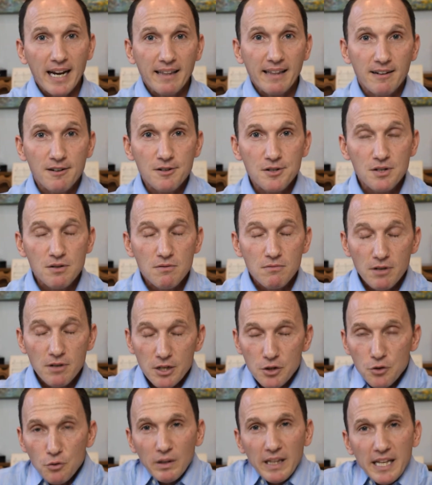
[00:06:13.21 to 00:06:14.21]

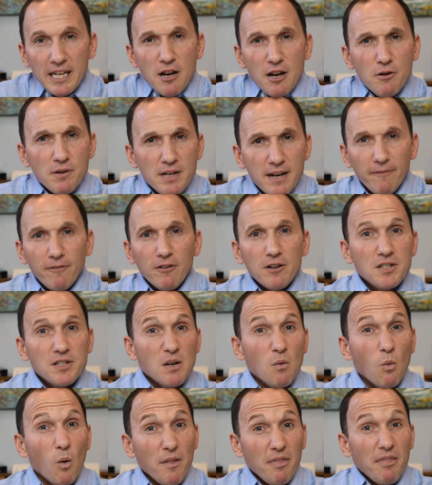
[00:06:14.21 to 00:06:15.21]
there's really no difference
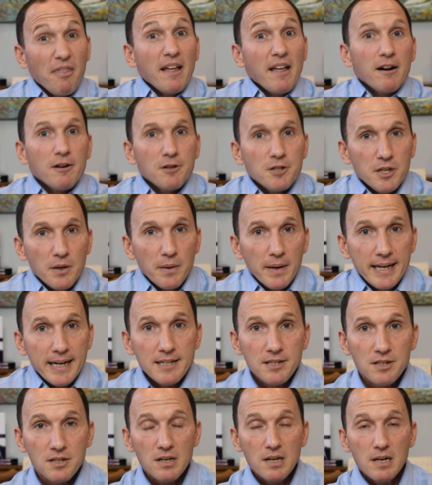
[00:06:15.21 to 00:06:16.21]
in what they're doing.
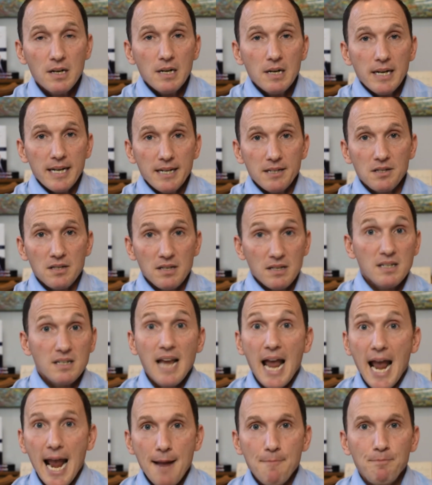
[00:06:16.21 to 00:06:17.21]
It's the
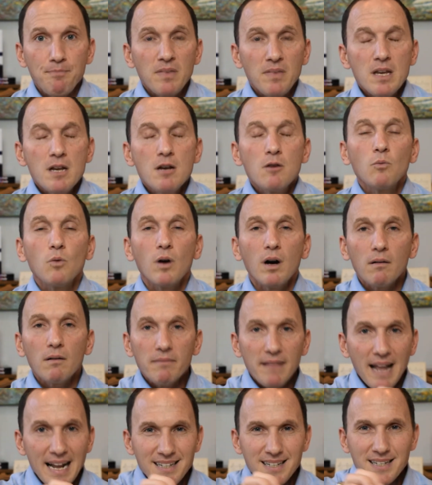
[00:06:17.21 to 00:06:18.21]
same. Well,
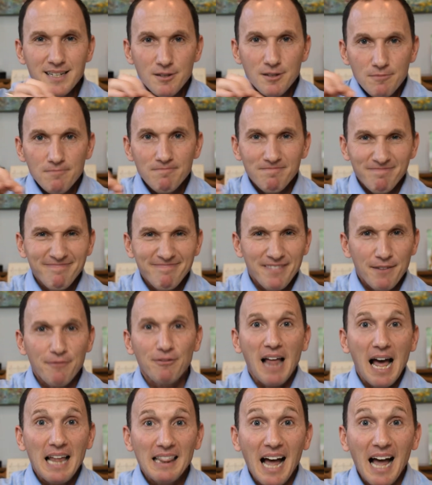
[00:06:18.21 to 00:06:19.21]
that's the
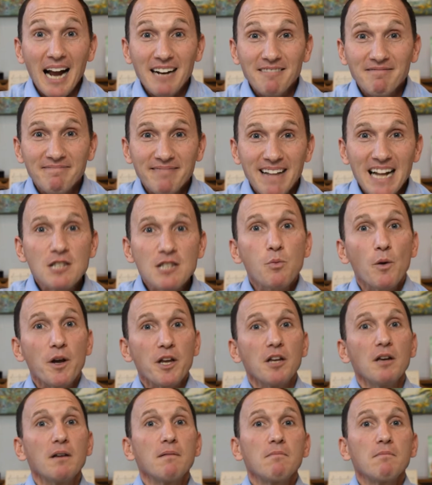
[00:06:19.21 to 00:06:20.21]
flat line. That's what
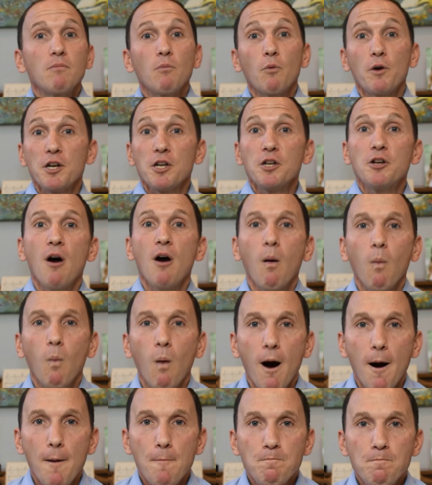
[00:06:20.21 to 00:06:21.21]
you don't
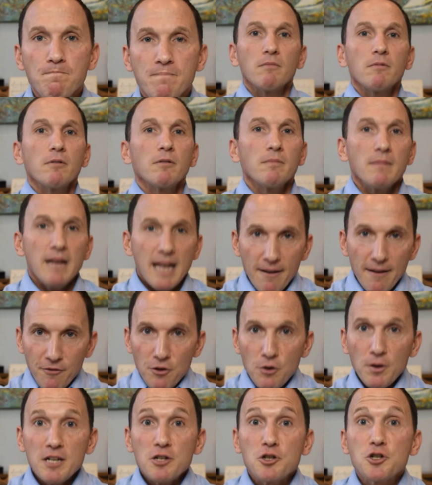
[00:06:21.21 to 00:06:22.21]
want. If
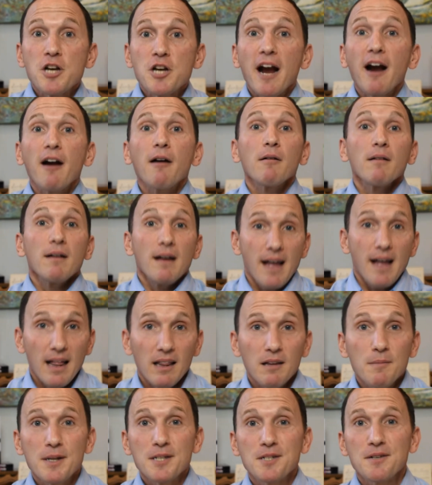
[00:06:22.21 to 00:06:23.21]
you can share
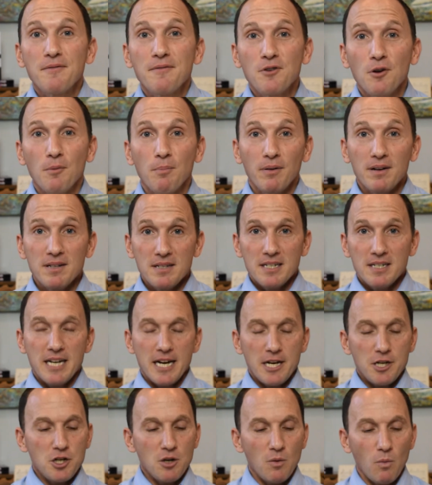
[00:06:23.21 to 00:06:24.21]
elements of your
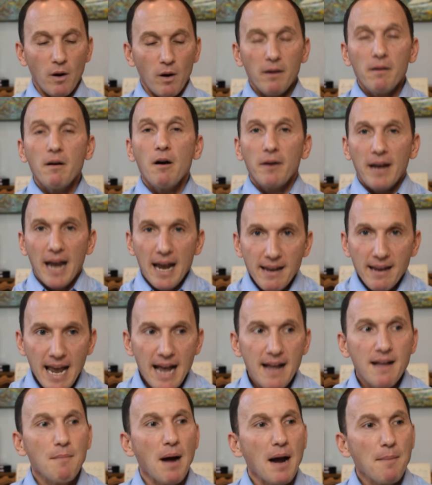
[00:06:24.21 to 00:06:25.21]
presentation where, okay,
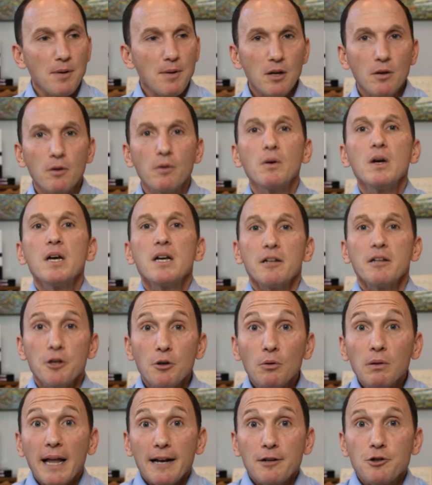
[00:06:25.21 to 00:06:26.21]
yeah, it might be
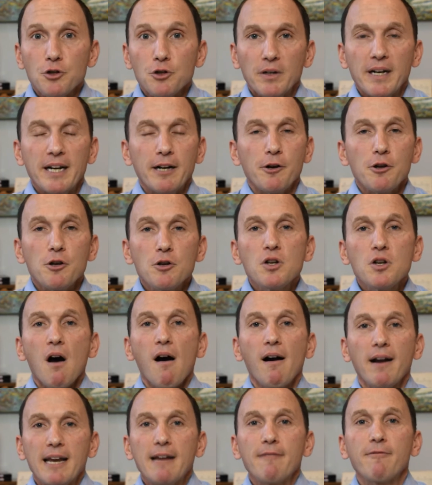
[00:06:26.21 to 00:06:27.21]
you lecturing or you
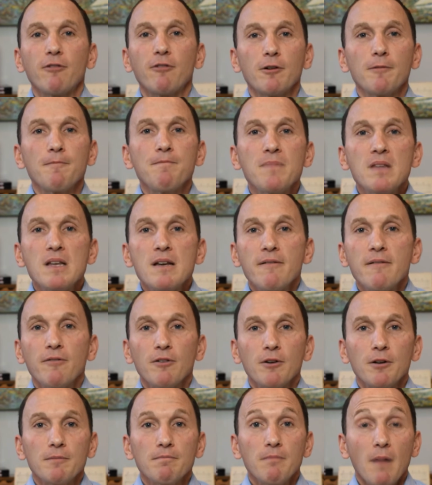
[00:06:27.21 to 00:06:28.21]
talking for
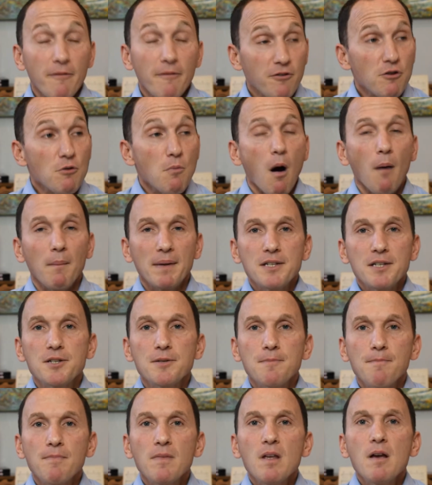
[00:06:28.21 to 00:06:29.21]
a few moments,
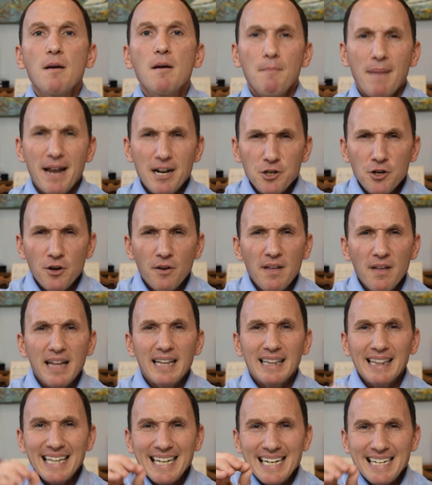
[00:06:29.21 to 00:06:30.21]
make sure that
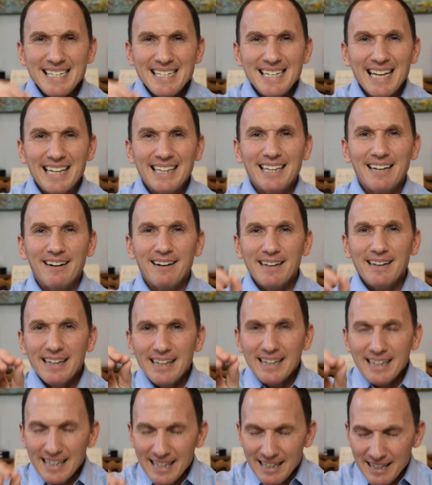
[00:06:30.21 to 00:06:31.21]
at least that
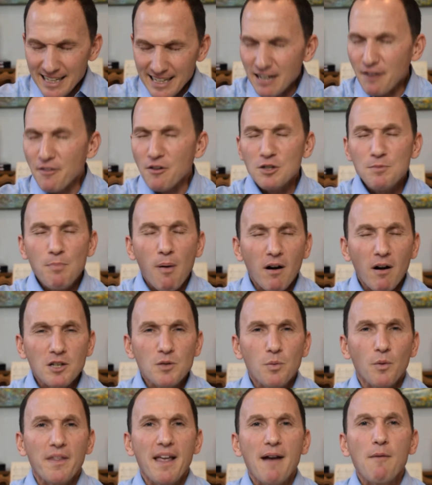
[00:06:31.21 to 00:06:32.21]
there's
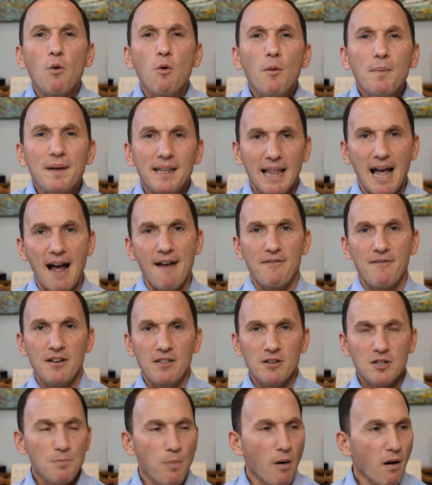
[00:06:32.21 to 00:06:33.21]
parts where they will be laughing.
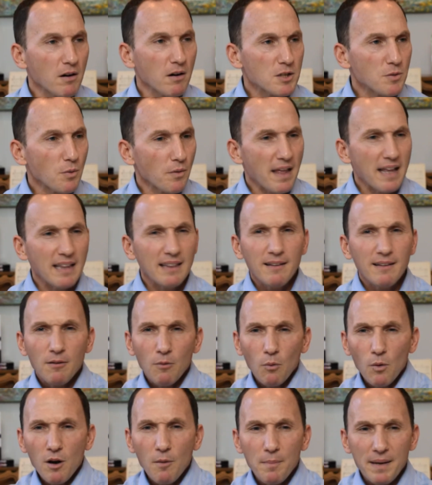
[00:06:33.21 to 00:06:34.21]
There's parts where they
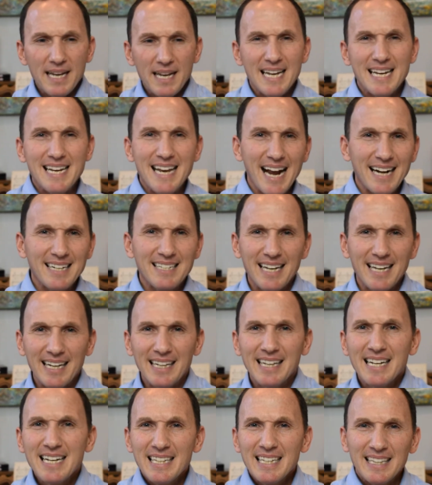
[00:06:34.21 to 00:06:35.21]
will be connecting,
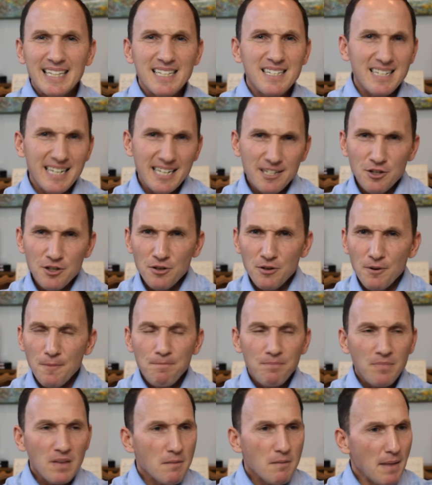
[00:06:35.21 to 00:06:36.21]
listening to
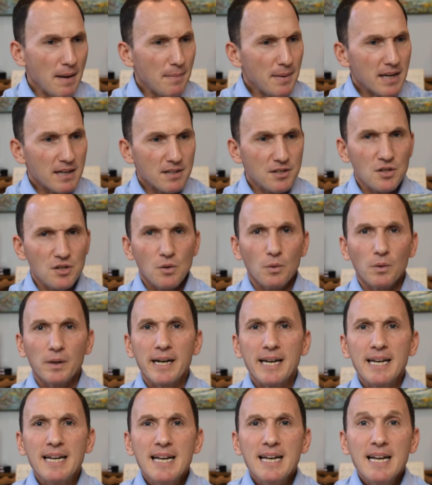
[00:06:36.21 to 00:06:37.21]
maybe a
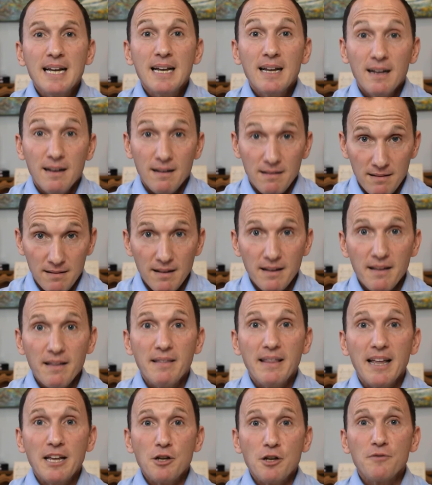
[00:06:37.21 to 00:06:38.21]
story
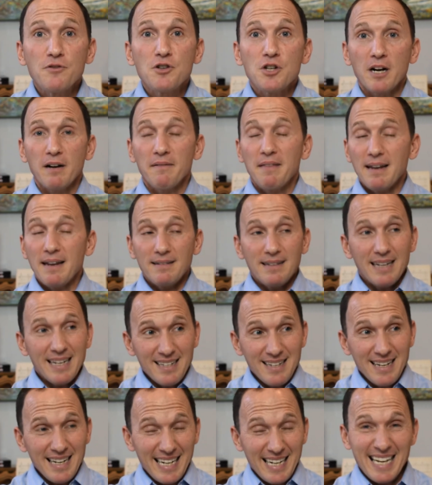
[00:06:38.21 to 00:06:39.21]
that you've shared that
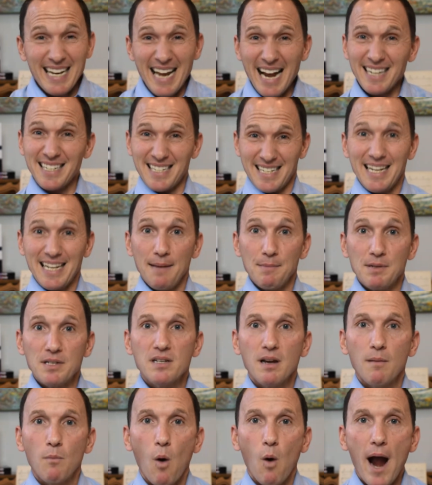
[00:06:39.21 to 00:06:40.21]
it connects to them in
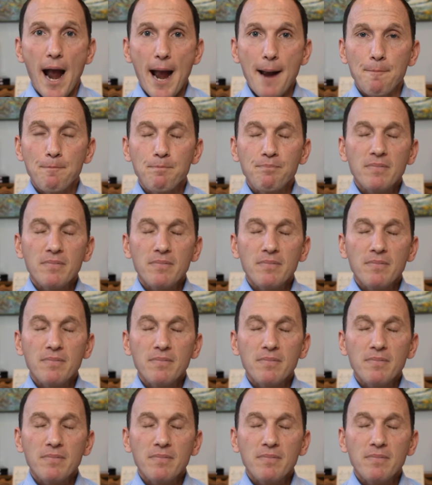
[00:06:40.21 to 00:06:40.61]
some way.